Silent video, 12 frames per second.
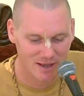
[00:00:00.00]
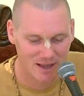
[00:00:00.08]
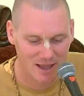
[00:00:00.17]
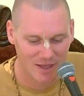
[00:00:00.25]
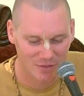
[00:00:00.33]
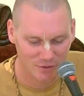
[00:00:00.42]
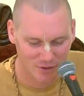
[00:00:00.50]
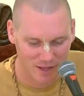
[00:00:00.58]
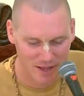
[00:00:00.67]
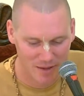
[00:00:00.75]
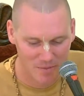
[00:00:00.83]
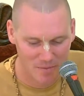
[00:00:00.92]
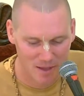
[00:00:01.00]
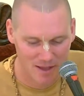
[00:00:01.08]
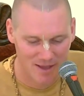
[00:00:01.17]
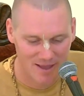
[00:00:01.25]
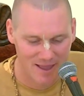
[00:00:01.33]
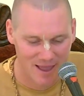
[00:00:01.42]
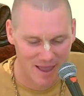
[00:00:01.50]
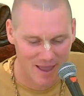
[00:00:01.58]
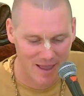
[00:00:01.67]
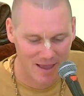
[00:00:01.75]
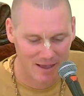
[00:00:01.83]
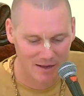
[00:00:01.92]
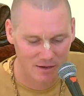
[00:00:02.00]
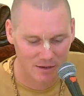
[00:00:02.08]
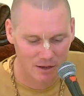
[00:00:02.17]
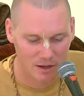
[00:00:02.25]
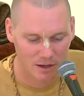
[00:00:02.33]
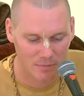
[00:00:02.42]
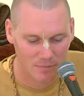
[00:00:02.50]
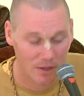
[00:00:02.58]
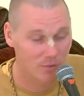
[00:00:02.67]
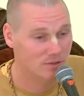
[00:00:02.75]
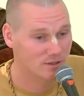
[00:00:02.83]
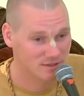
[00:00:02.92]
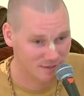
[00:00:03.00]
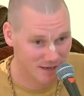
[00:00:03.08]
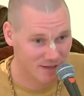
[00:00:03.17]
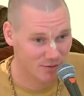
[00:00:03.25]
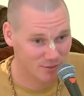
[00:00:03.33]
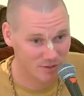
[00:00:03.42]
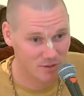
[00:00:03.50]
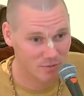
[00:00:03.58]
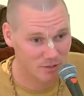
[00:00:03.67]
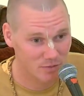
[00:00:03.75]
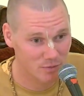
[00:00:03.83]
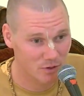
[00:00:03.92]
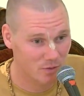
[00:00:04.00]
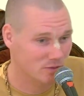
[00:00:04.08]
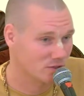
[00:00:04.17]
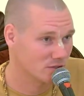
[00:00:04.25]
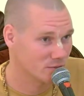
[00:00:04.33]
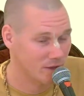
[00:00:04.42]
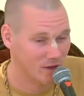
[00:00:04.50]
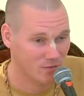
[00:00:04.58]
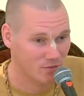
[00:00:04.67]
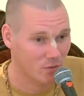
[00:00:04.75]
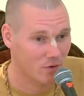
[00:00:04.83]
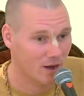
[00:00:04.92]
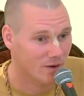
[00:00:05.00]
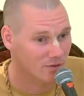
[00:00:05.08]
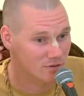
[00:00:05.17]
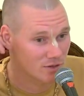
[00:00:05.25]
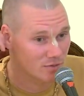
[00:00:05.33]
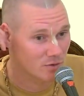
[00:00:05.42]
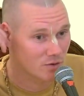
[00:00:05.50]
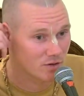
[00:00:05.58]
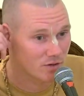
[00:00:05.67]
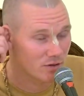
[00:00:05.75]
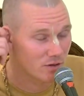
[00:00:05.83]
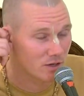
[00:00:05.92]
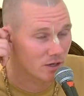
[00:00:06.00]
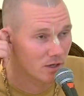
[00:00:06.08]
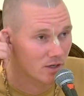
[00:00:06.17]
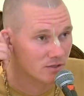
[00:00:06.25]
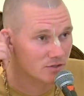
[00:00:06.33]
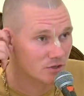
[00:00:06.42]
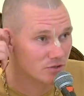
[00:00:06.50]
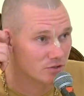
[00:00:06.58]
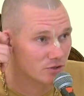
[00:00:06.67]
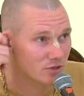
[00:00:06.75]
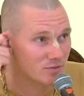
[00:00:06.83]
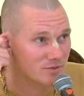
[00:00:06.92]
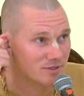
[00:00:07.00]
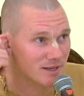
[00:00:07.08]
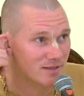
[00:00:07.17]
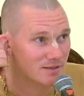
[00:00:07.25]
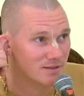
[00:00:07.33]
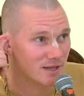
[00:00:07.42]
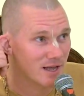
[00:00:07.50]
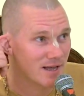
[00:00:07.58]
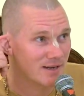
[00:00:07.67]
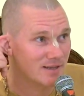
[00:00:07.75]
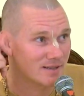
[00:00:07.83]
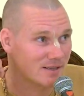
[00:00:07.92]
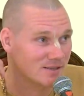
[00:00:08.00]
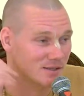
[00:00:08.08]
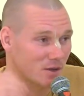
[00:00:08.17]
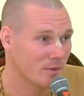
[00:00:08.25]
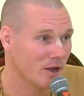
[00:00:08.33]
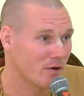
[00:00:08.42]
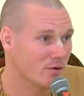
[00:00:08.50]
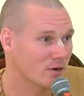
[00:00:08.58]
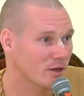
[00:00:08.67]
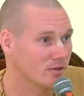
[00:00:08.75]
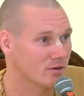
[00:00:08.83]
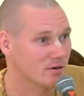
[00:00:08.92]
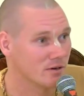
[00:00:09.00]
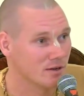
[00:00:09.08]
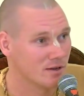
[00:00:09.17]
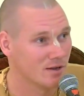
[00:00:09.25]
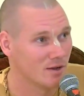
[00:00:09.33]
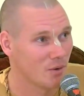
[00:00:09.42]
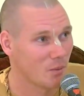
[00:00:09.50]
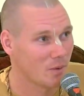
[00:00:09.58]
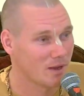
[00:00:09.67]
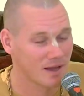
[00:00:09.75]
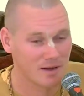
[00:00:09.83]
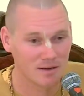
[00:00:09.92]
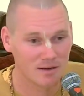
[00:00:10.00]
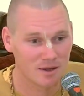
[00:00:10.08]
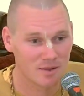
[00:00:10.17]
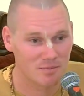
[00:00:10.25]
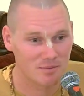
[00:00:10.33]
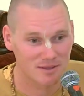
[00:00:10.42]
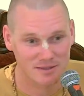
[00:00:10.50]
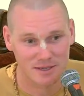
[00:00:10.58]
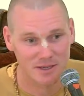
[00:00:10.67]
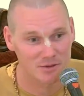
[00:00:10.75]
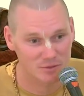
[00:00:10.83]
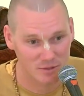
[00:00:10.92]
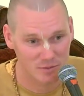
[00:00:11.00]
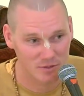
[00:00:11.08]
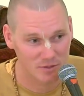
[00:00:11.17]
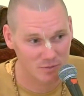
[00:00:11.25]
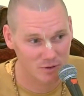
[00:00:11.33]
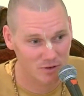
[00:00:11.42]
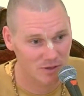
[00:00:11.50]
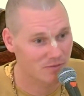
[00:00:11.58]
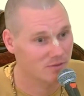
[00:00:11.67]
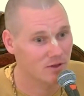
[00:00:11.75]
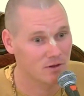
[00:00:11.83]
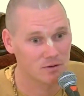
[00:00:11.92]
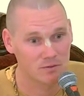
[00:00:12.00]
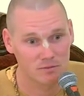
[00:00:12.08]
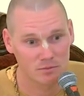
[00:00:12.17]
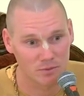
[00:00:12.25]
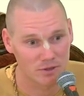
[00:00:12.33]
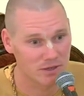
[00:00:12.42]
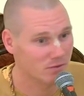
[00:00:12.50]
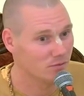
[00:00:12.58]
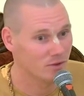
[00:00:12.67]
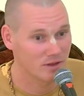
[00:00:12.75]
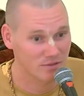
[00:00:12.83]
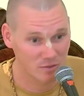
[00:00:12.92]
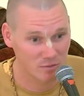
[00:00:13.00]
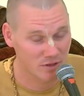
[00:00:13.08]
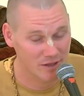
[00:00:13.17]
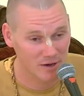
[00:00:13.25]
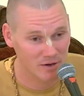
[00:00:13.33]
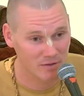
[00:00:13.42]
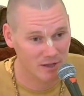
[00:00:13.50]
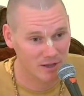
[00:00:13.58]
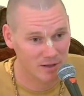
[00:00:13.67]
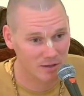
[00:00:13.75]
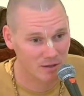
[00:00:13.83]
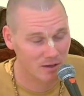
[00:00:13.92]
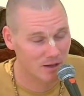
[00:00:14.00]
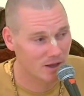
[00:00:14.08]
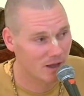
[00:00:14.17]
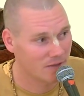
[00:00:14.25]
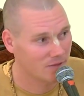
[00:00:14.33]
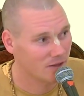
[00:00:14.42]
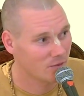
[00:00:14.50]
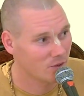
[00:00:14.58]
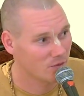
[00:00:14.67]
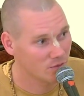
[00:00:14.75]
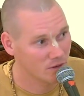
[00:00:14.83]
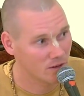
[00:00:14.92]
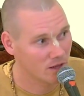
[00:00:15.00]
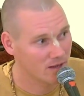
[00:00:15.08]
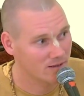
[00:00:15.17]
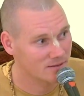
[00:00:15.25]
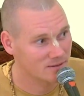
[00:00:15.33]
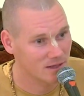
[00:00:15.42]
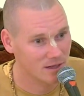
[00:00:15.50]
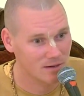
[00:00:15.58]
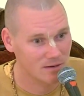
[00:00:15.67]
and their name, and it was in San Luis Obispo, which is about 4 hours up north. So circumstances had it that somehow or another we ended up in San Luis Obispo, even though we didn't really even plan on that. And then we realized that,